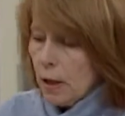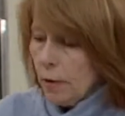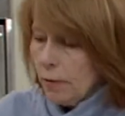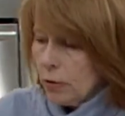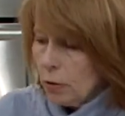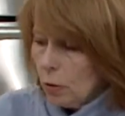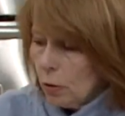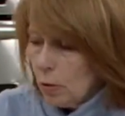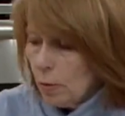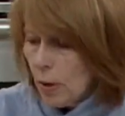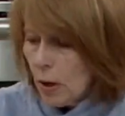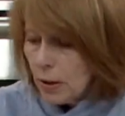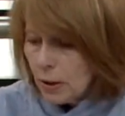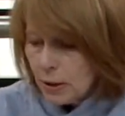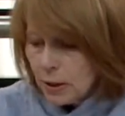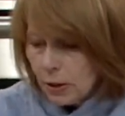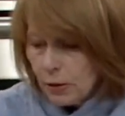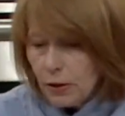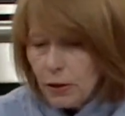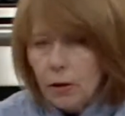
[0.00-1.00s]
of store-bought
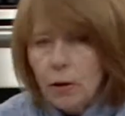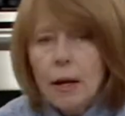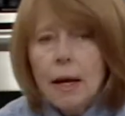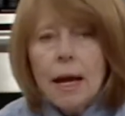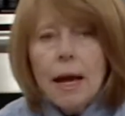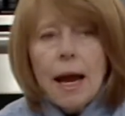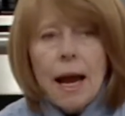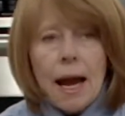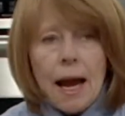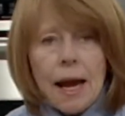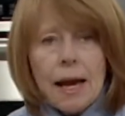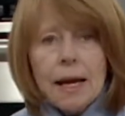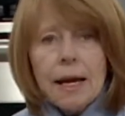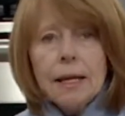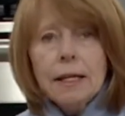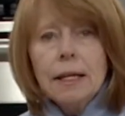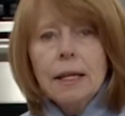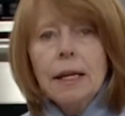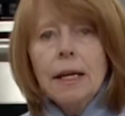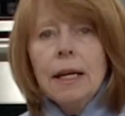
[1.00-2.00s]
cereal,
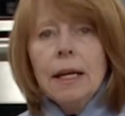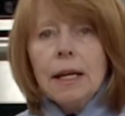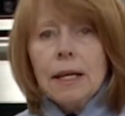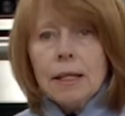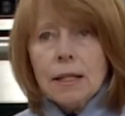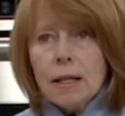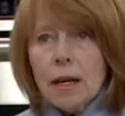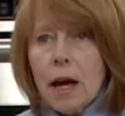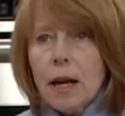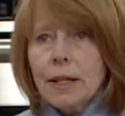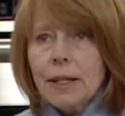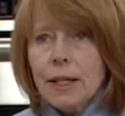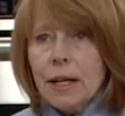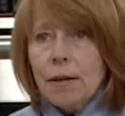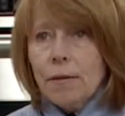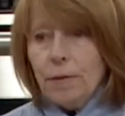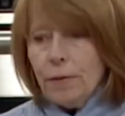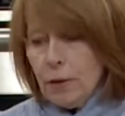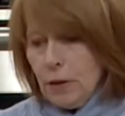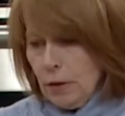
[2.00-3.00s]
and it's not a
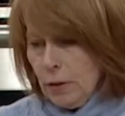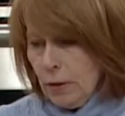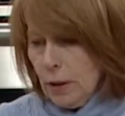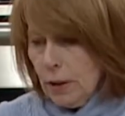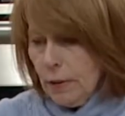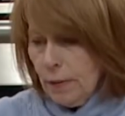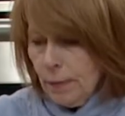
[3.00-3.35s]
dead food.